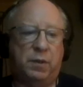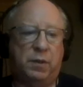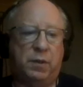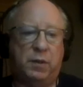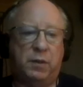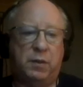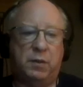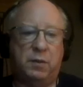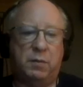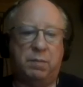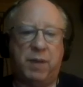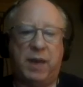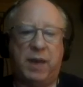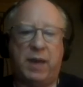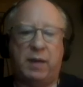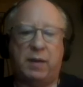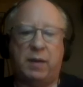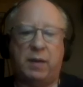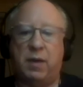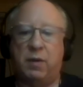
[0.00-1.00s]
but
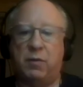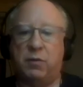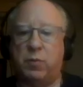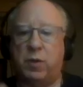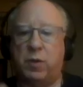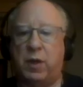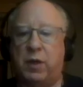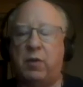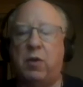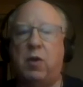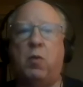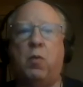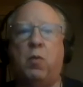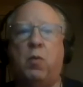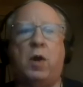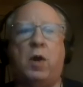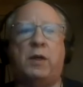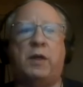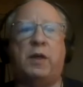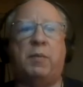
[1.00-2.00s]
back now is what I call
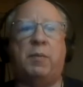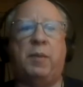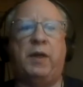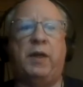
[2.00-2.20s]
walking